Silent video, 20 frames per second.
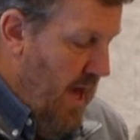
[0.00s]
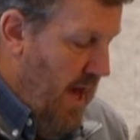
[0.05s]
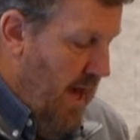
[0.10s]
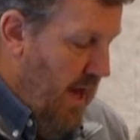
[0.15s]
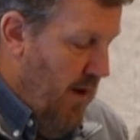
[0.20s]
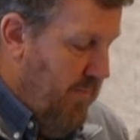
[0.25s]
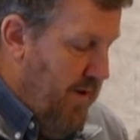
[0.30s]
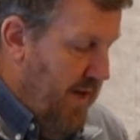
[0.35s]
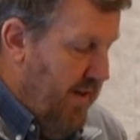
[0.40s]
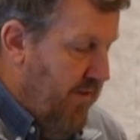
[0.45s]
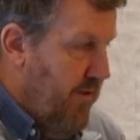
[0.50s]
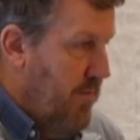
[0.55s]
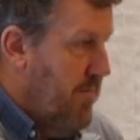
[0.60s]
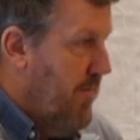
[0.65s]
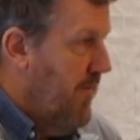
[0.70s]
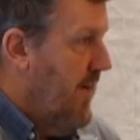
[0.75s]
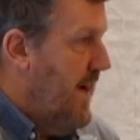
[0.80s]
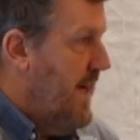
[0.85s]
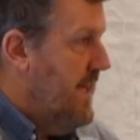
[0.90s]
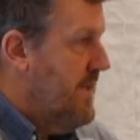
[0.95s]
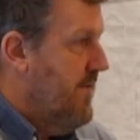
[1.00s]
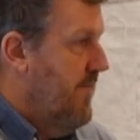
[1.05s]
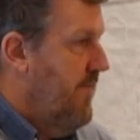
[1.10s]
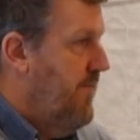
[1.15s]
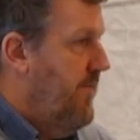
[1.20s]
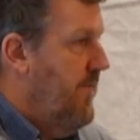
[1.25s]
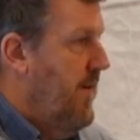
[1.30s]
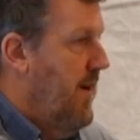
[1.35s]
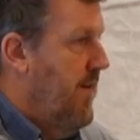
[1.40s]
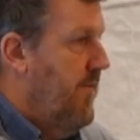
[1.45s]
And it basically provides a,
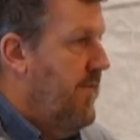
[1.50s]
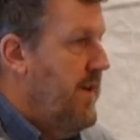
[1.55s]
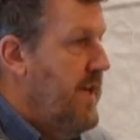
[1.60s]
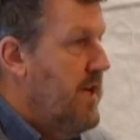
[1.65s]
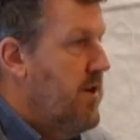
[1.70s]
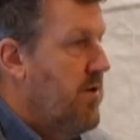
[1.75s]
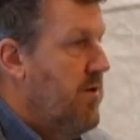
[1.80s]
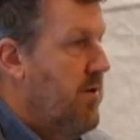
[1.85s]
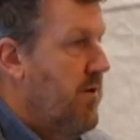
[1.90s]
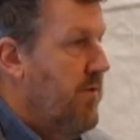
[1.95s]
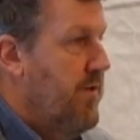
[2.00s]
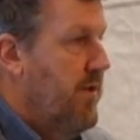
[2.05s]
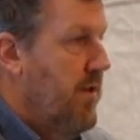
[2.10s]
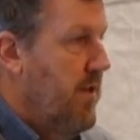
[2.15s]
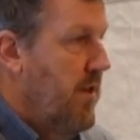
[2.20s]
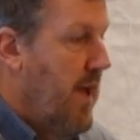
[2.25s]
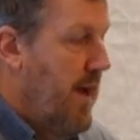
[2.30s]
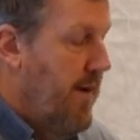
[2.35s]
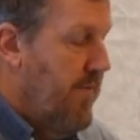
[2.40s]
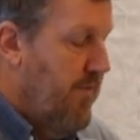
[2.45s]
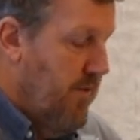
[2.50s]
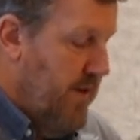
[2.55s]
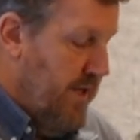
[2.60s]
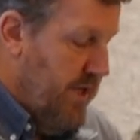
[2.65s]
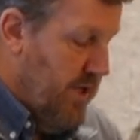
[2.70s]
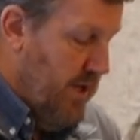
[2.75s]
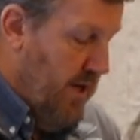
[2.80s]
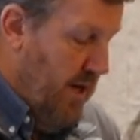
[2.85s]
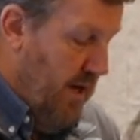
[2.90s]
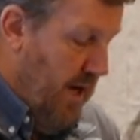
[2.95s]
a, vehicle to
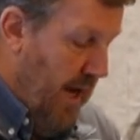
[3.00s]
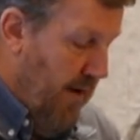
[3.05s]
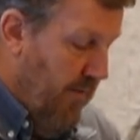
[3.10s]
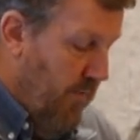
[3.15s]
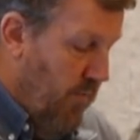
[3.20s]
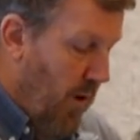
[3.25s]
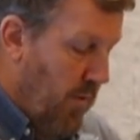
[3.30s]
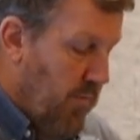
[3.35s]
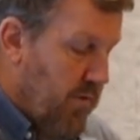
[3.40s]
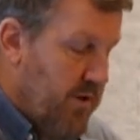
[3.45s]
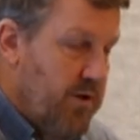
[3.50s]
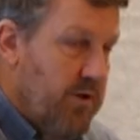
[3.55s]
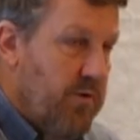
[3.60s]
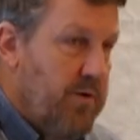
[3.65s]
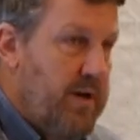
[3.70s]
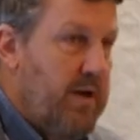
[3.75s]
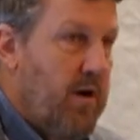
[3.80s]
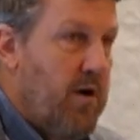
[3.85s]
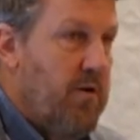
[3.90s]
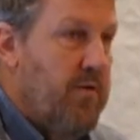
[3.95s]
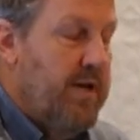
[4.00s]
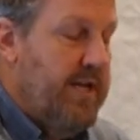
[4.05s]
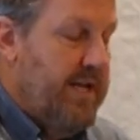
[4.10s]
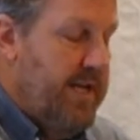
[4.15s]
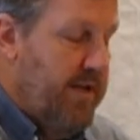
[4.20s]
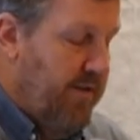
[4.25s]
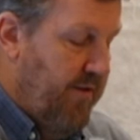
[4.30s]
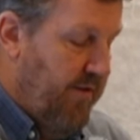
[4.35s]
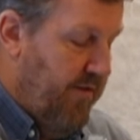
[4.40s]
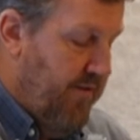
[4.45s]
leverage kind of what we're doing
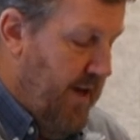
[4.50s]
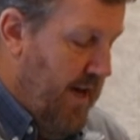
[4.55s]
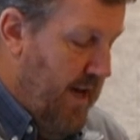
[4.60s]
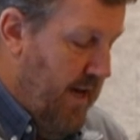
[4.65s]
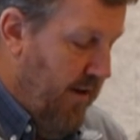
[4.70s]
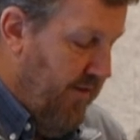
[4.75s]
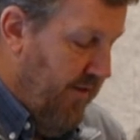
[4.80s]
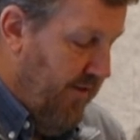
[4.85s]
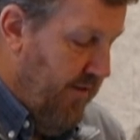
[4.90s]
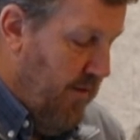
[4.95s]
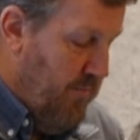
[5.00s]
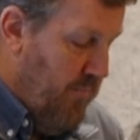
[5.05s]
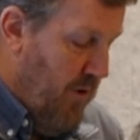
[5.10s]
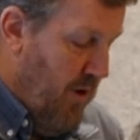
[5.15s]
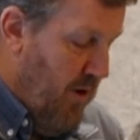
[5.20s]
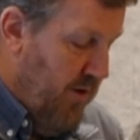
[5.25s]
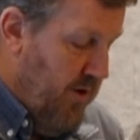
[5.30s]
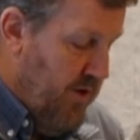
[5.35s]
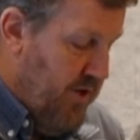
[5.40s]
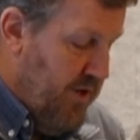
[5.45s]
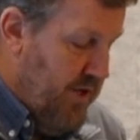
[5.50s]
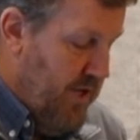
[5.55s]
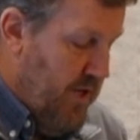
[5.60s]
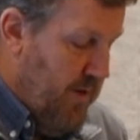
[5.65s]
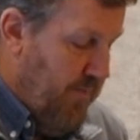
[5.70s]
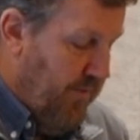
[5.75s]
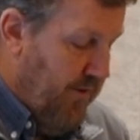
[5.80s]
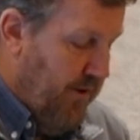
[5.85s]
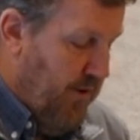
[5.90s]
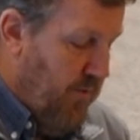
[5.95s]
already in the state, existing
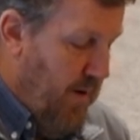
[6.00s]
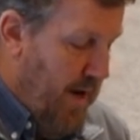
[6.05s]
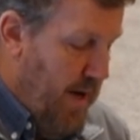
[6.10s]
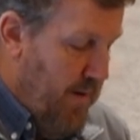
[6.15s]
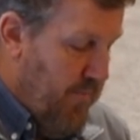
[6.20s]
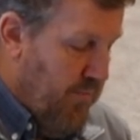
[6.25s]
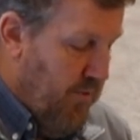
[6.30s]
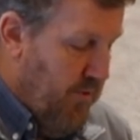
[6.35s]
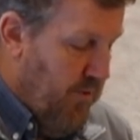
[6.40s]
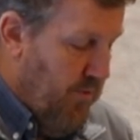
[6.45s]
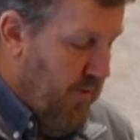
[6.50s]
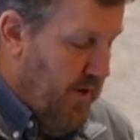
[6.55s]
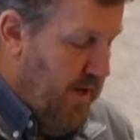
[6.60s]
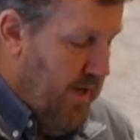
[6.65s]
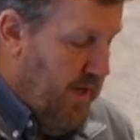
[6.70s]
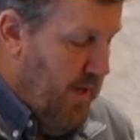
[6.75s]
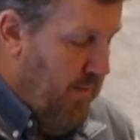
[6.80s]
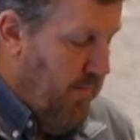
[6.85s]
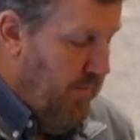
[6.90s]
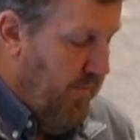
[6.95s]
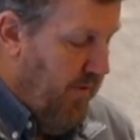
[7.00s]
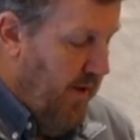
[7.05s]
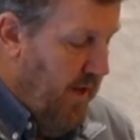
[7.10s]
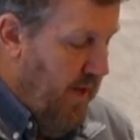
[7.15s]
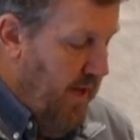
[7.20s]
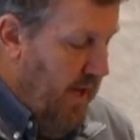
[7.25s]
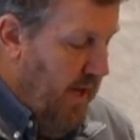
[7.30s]
partnerships and grant programs